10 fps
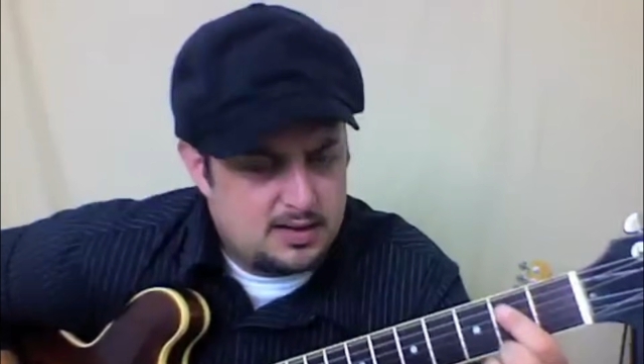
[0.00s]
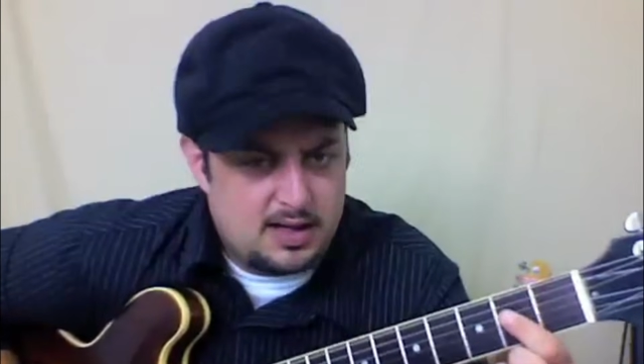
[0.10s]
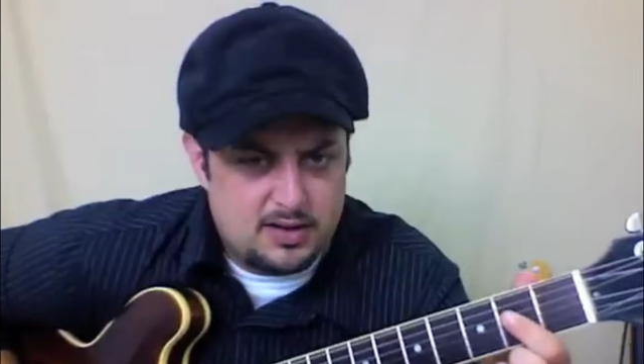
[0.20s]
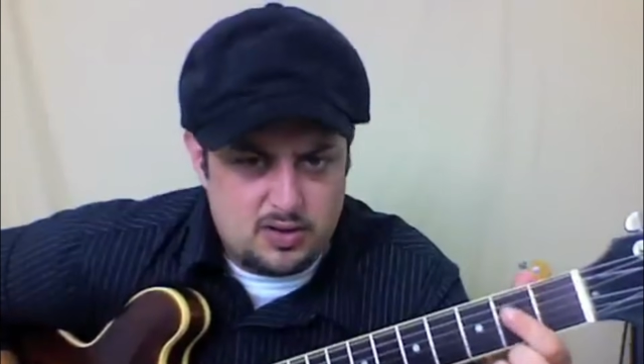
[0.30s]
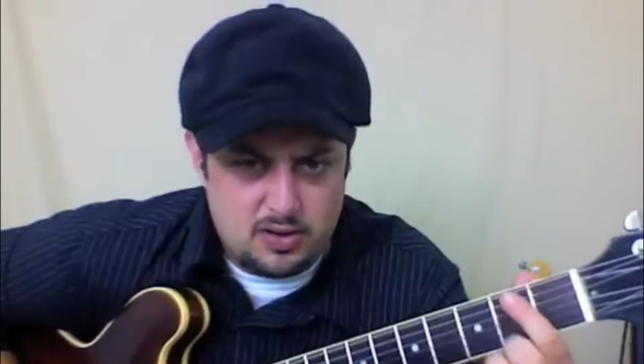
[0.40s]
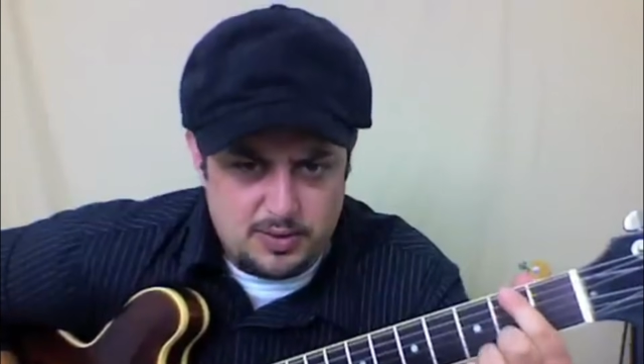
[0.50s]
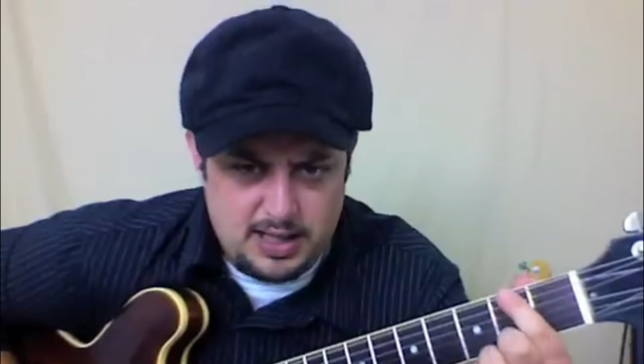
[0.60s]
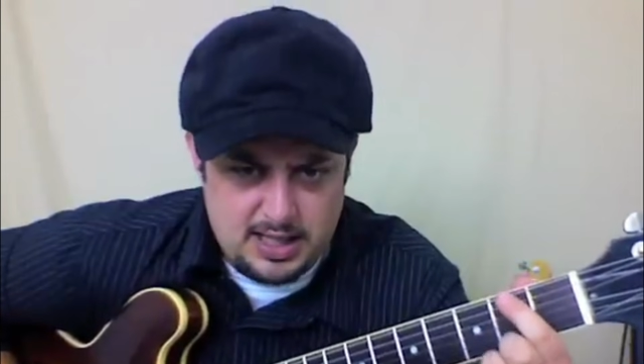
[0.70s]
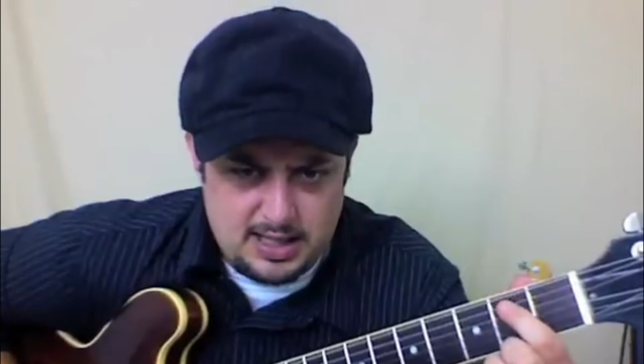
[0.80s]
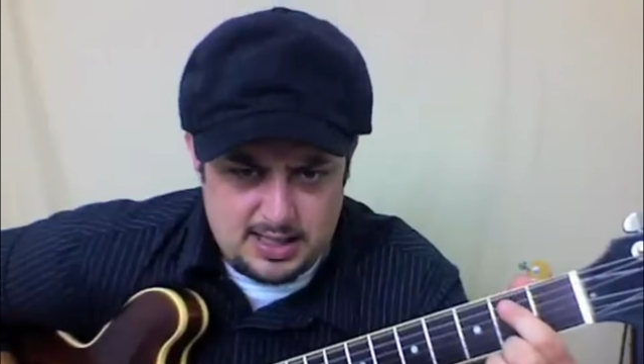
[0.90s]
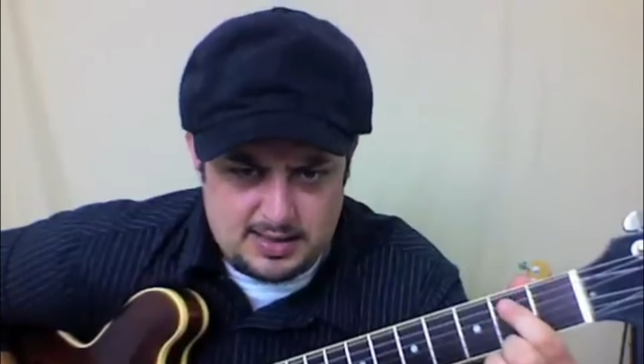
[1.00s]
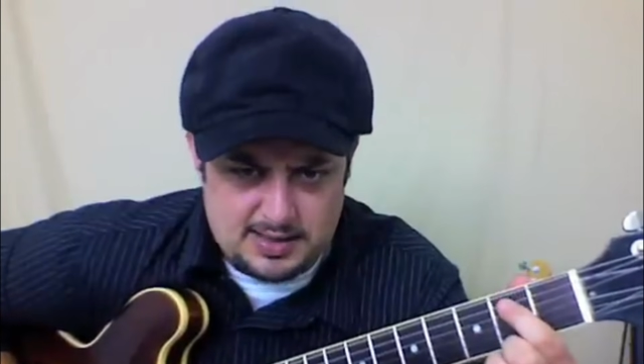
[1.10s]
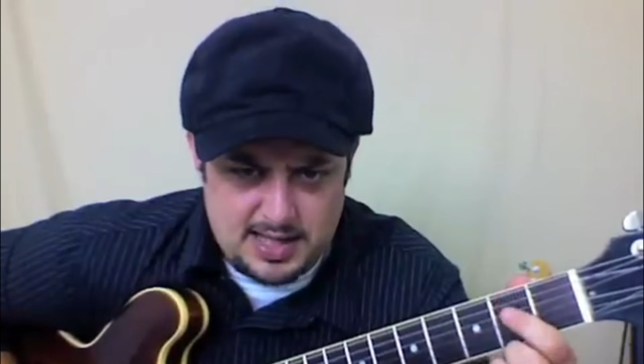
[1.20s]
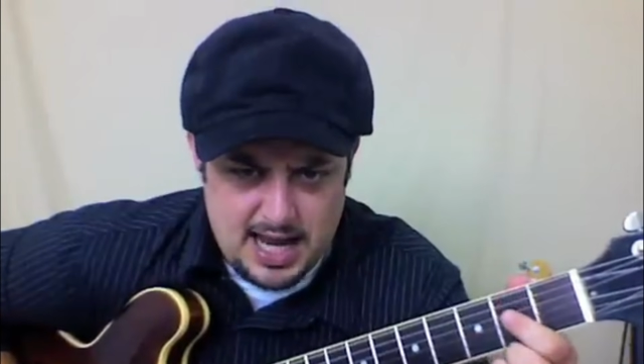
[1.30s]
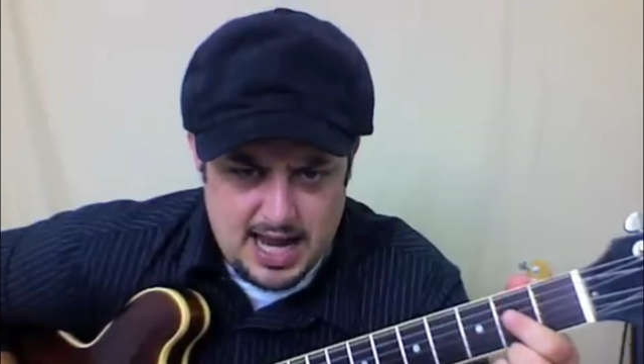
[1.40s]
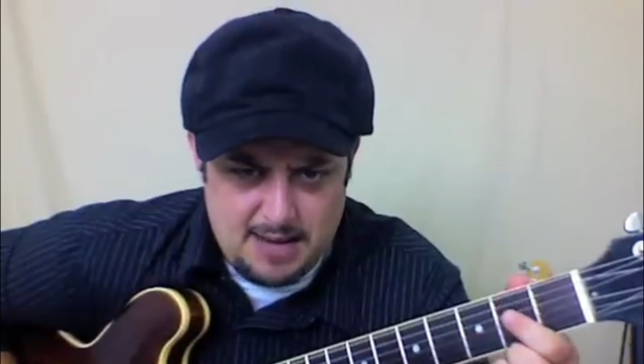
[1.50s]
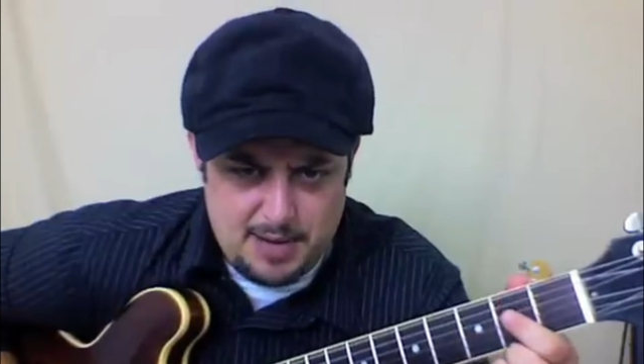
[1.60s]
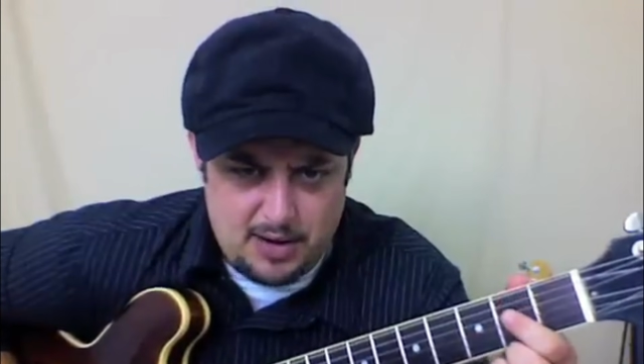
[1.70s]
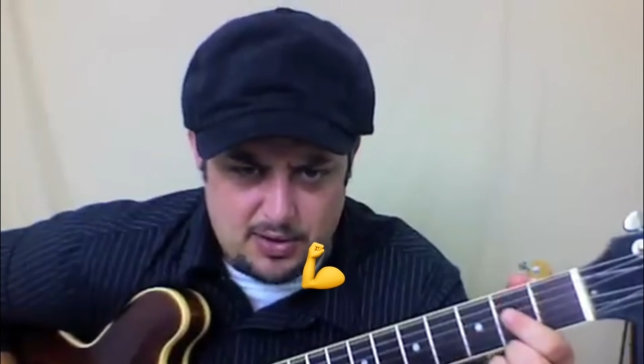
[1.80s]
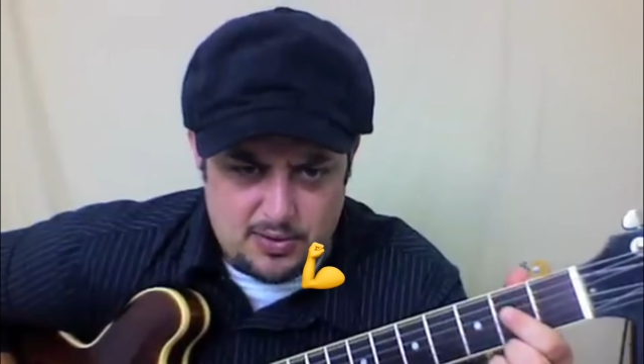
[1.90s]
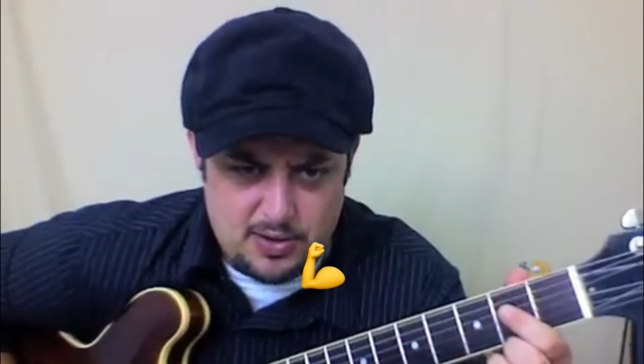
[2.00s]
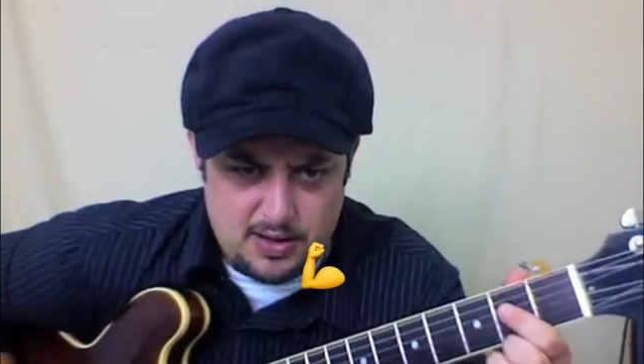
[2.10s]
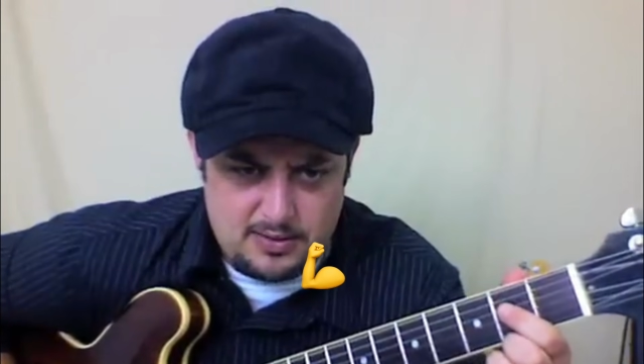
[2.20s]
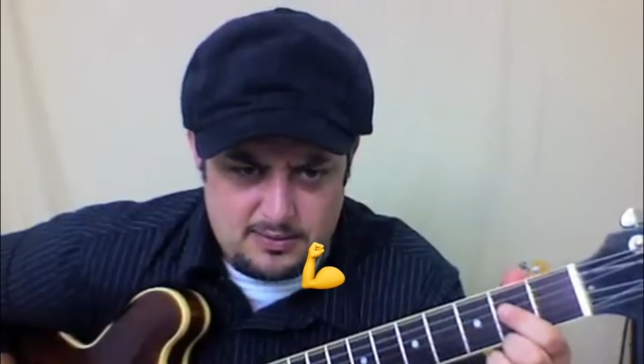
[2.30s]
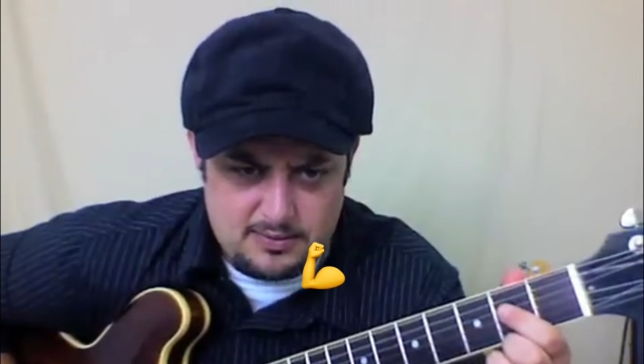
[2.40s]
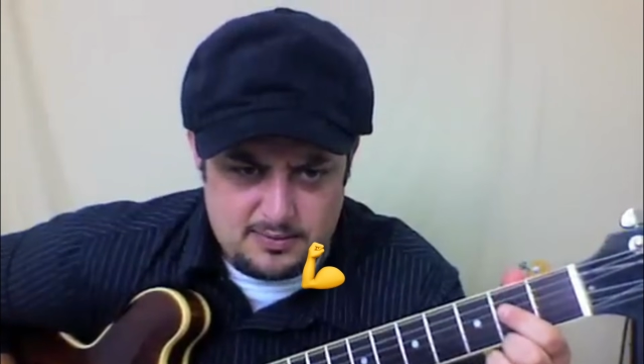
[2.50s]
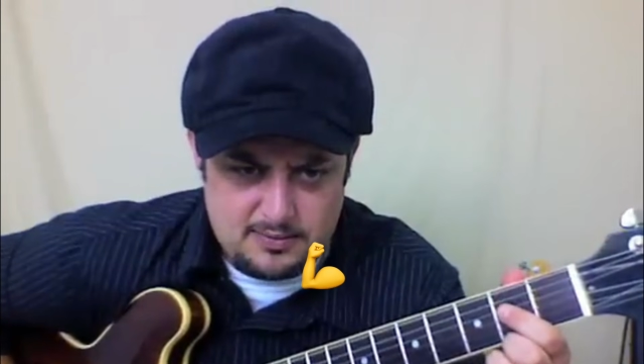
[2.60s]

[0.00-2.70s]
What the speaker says: The other chord we need is an A power chord,